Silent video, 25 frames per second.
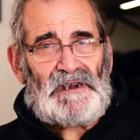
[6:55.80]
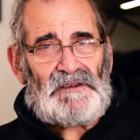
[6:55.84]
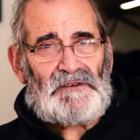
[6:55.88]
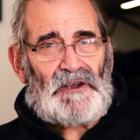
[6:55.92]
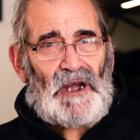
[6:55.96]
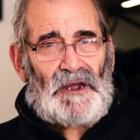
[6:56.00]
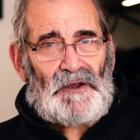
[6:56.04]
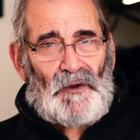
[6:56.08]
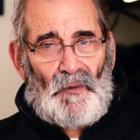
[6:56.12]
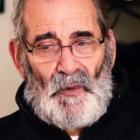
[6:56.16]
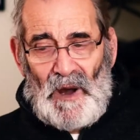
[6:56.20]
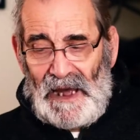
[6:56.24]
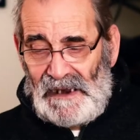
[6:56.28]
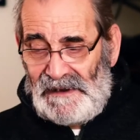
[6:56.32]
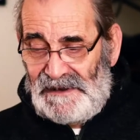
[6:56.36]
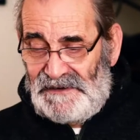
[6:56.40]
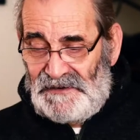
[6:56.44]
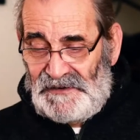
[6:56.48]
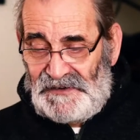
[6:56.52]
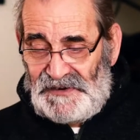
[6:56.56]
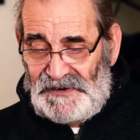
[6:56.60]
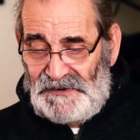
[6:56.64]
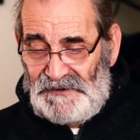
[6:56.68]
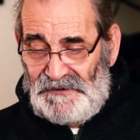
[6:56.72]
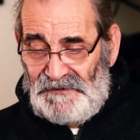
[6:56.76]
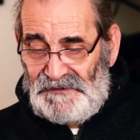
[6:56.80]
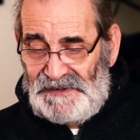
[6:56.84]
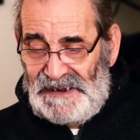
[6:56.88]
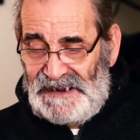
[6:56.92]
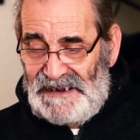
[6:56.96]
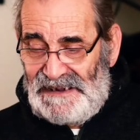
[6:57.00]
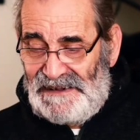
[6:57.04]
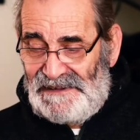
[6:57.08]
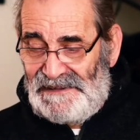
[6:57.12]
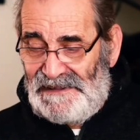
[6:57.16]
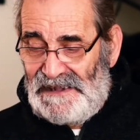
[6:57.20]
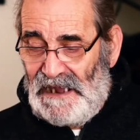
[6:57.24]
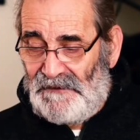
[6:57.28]
going well into
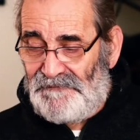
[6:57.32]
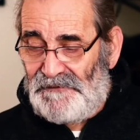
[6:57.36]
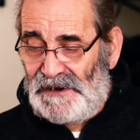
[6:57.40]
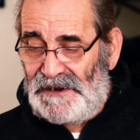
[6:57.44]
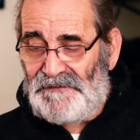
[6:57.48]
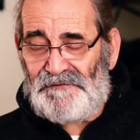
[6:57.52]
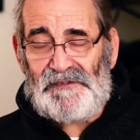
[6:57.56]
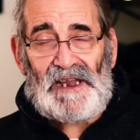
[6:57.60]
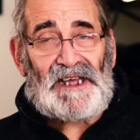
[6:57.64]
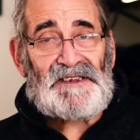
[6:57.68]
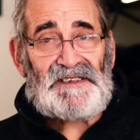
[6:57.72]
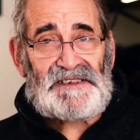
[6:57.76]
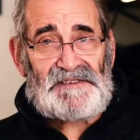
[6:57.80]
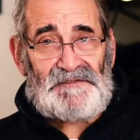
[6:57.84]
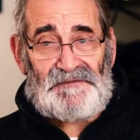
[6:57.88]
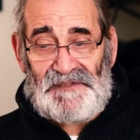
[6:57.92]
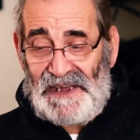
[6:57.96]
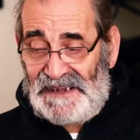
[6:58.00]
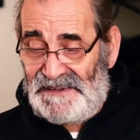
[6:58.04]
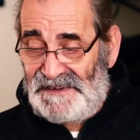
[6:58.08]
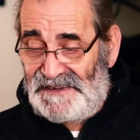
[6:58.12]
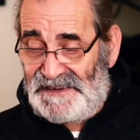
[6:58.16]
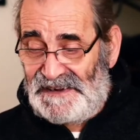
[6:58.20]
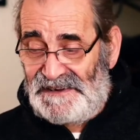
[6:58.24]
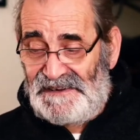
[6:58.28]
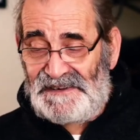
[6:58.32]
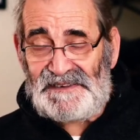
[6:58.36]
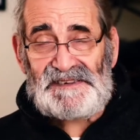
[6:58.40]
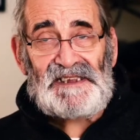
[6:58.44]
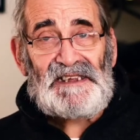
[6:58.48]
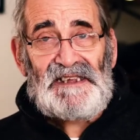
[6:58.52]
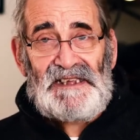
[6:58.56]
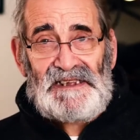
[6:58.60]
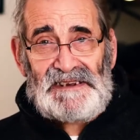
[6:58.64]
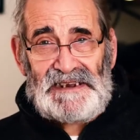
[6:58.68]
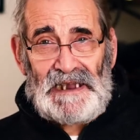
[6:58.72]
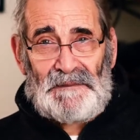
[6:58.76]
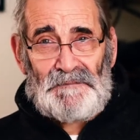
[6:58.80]
the lovely Flights of Fancy as
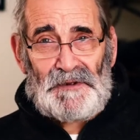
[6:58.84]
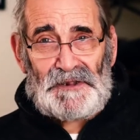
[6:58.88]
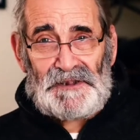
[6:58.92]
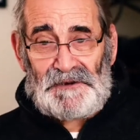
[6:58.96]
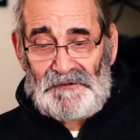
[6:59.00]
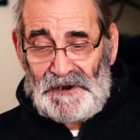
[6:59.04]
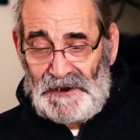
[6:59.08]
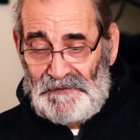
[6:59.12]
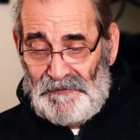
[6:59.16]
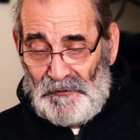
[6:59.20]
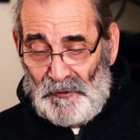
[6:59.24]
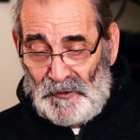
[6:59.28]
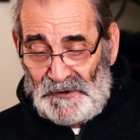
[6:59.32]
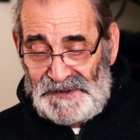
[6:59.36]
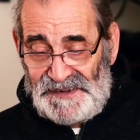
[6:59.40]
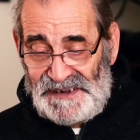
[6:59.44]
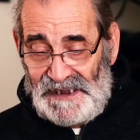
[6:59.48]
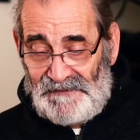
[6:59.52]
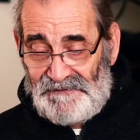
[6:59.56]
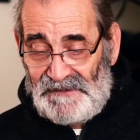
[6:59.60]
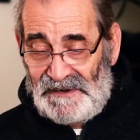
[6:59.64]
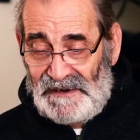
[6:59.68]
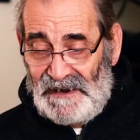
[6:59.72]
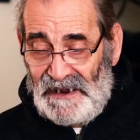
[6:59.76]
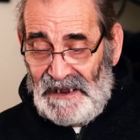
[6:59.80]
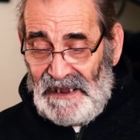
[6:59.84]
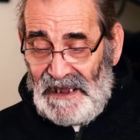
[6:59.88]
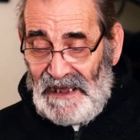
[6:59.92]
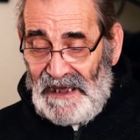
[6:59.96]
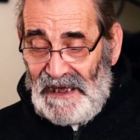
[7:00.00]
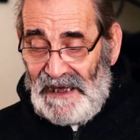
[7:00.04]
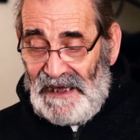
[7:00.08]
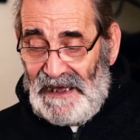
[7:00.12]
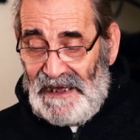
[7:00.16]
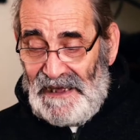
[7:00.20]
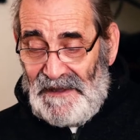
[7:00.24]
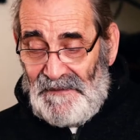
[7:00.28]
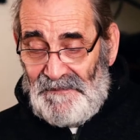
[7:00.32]
number 347.
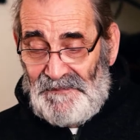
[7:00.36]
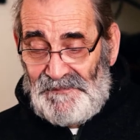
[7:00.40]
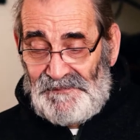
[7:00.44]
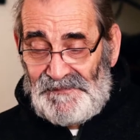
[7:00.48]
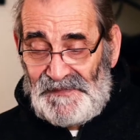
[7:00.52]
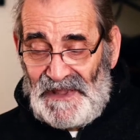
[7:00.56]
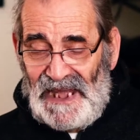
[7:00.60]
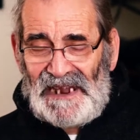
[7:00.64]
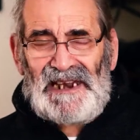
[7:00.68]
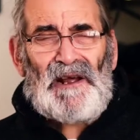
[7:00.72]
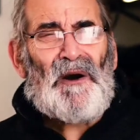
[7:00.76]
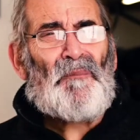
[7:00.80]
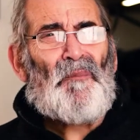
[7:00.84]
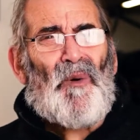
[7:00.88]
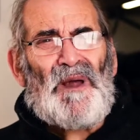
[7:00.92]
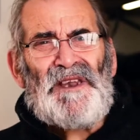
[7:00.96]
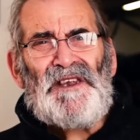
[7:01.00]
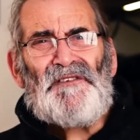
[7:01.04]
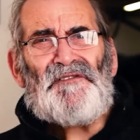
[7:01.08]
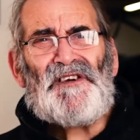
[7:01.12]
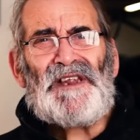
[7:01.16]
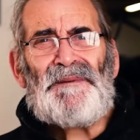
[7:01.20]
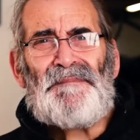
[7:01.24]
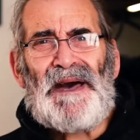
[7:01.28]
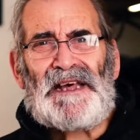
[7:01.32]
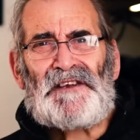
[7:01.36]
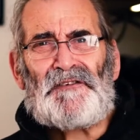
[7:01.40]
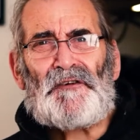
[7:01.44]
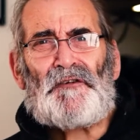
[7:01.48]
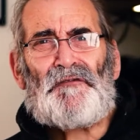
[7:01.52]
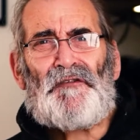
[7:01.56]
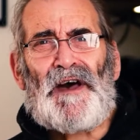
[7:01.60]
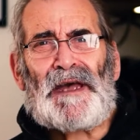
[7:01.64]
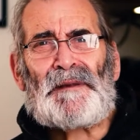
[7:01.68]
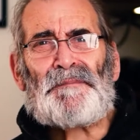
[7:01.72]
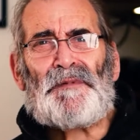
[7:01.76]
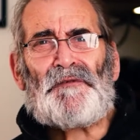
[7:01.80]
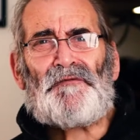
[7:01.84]
And a wonderfully
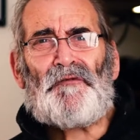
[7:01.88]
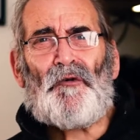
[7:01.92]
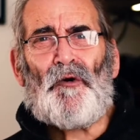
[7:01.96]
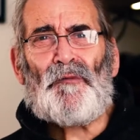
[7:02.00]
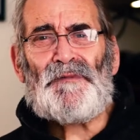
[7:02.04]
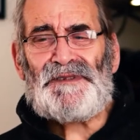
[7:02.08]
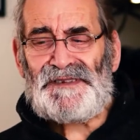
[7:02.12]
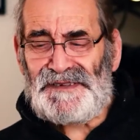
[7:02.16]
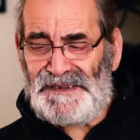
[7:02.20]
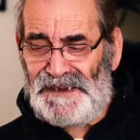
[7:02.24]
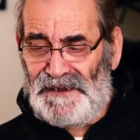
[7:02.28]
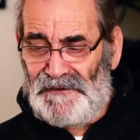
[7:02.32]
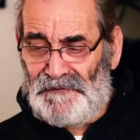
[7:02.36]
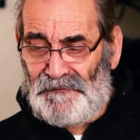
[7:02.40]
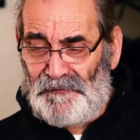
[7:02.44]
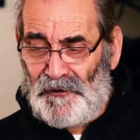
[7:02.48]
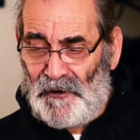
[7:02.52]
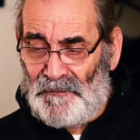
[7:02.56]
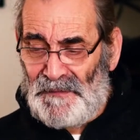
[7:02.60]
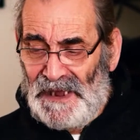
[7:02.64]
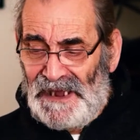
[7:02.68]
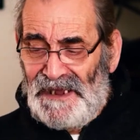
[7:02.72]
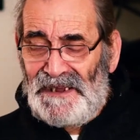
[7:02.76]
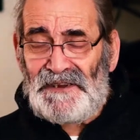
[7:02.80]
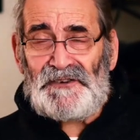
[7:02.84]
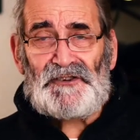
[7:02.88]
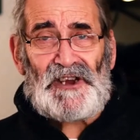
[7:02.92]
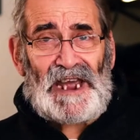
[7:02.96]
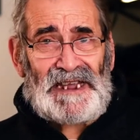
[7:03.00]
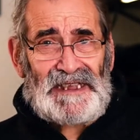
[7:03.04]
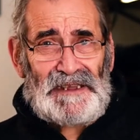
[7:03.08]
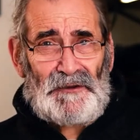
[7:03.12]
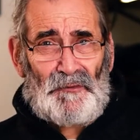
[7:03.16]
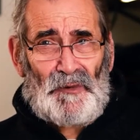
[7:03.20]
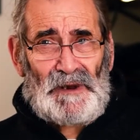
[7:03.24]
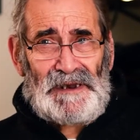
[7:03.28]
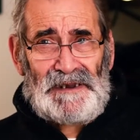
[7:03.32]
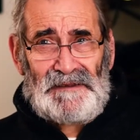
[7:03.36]
matter-of-fact performance here from
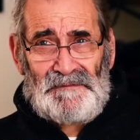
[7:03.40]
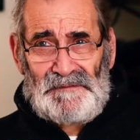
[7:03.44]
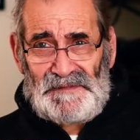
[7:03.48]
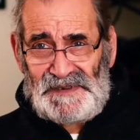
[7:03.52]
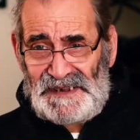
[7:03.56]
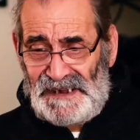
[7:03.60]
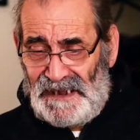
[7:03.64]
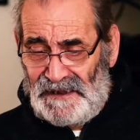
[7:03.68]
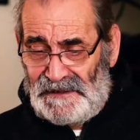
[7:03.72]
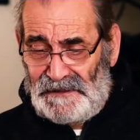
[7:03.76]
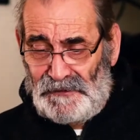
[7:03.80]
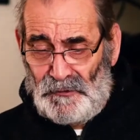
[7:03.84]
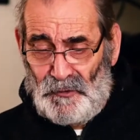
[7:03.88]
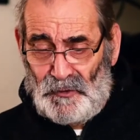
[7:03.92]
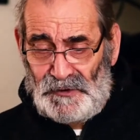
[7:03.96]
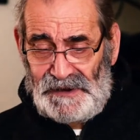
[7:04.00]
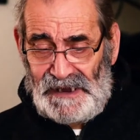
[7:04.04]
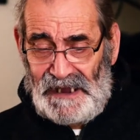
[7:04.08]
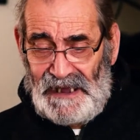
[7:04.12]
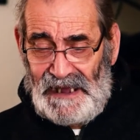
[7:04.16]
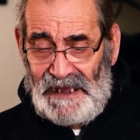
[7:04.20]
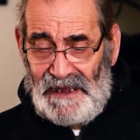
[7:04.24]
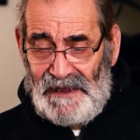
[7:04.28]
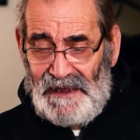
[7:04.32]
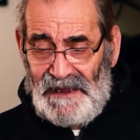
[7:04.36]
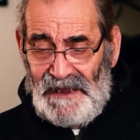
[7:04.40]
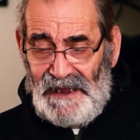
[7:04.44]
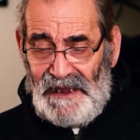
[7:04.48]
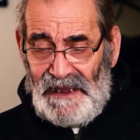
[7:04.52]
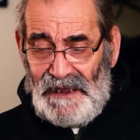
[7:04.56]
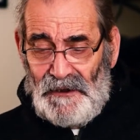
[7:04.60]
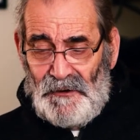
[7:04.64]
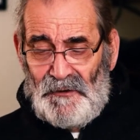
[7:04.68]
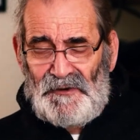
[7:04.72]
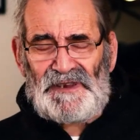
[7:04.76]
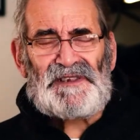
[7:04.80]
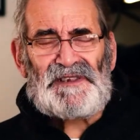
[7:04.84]
Jackie Williams, I thought, who